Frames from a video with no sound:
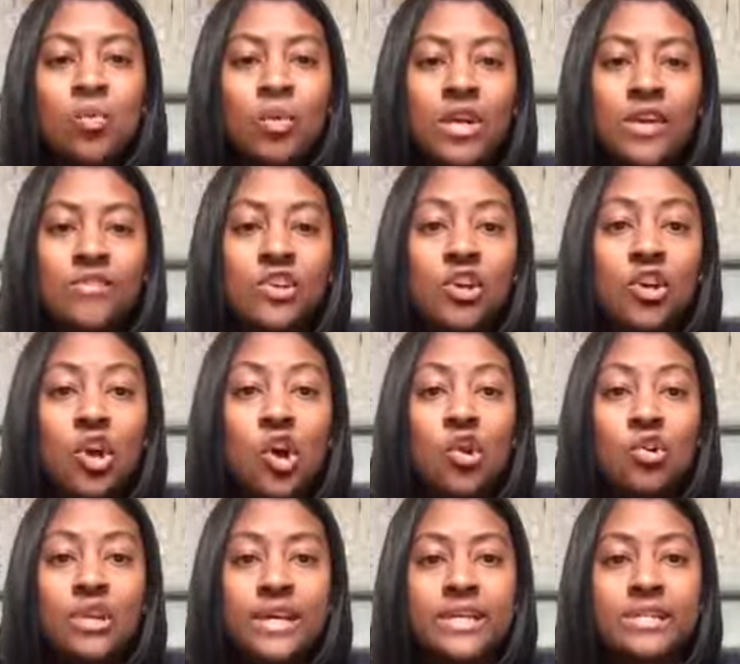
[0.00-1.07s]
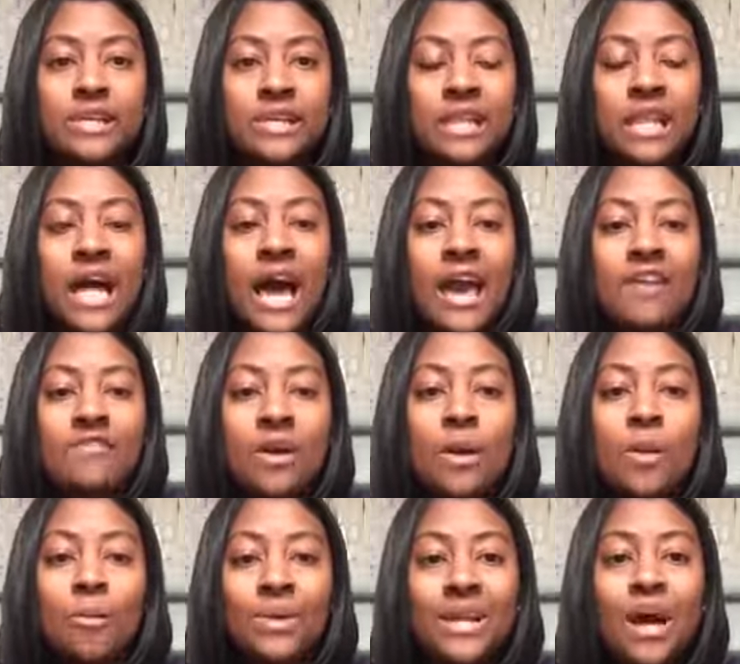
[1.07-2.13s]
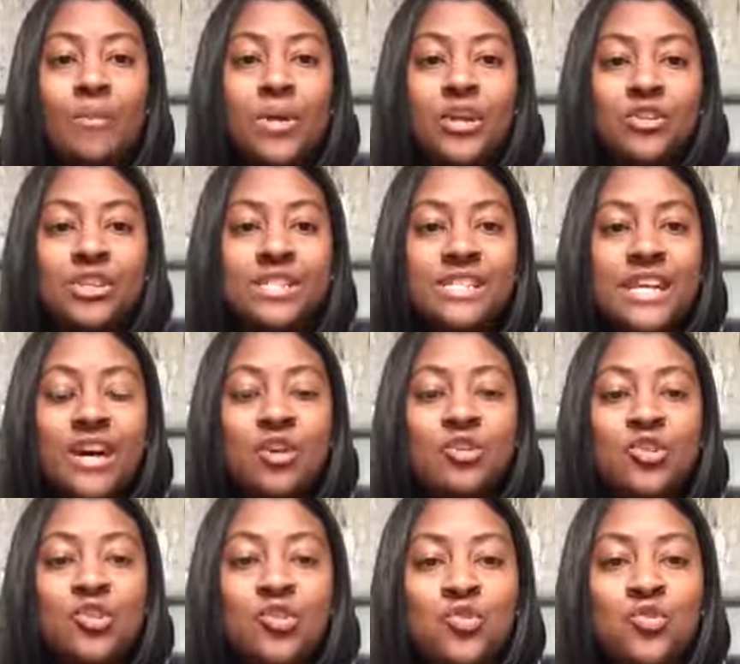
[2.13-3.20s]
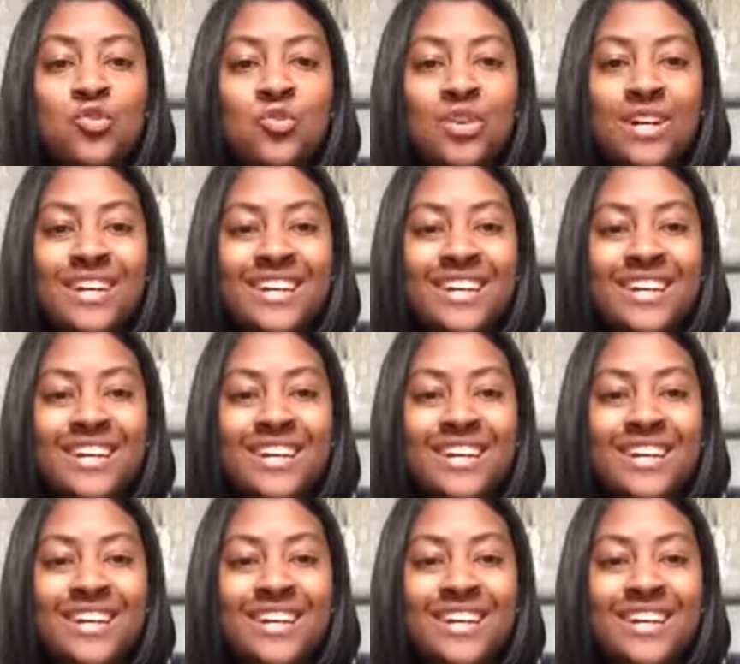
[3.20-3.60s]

whatever your goal is in life. But I'm here to tell you